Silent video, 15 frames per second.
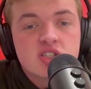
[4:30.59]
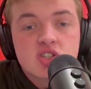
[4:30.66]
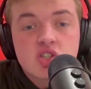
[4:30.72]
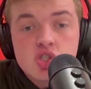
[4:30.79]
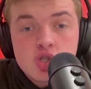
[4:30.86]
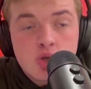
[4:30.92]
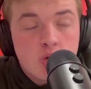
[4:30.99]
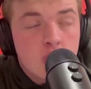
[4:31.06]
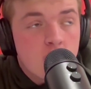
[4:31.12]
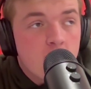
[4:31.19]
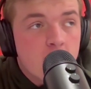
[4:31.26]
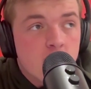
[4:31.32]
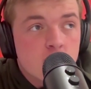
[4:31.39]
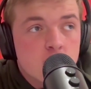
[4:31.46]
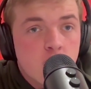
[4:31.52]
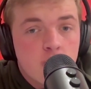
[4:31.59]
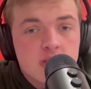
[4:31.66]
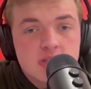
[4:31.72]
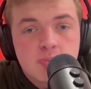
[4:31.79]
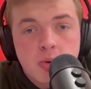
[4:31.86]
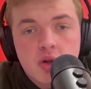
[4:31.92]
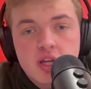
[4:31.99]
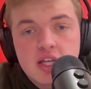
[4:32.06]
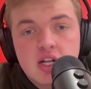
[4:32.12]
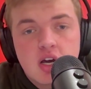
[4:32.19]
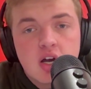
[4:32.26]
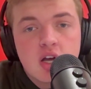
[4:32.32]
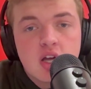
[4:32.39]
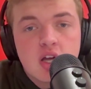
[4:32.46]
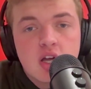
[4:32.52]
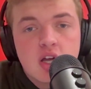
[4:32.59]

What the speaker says: It's the junior year for Joey Spallina.